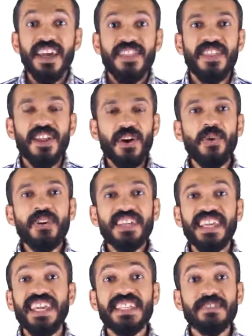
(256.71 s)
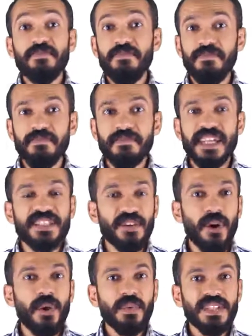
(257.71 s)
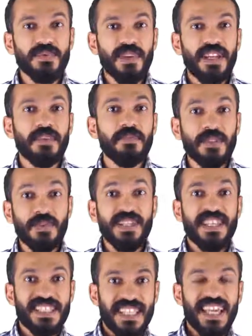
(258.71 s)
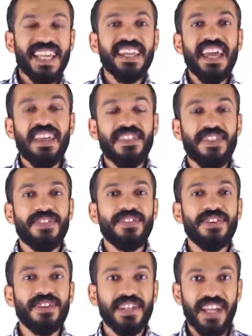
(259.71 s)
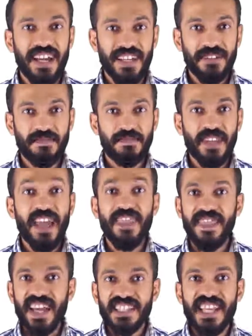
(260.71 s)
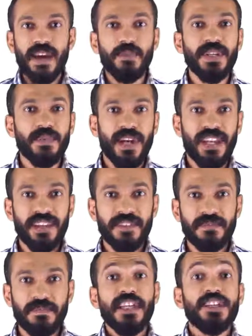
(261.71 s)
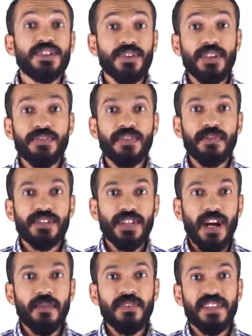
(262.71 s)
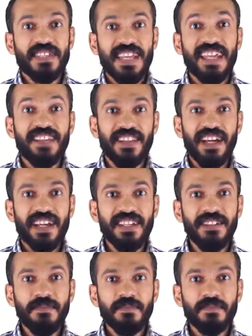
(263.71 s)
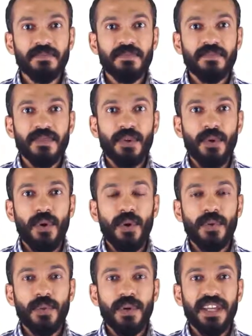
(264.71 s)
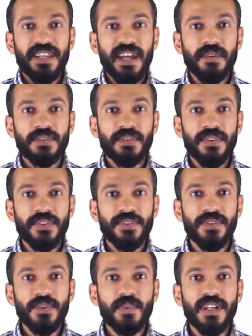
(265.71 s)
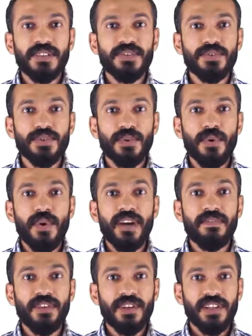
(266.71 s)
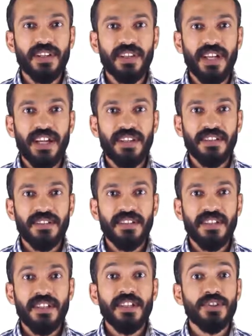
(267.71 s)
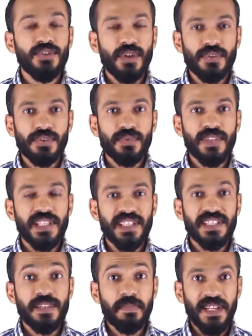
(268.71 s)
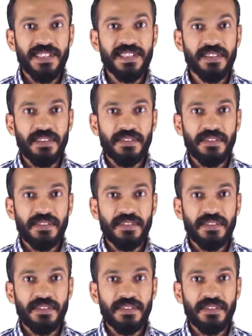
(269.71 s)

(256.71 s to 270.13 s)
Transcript: The lowercase is always written between the second and the third line, and that's how we write it. Start from the top of the second line, go all the way down to the third one to draw a vertical line. Don't release the pencil.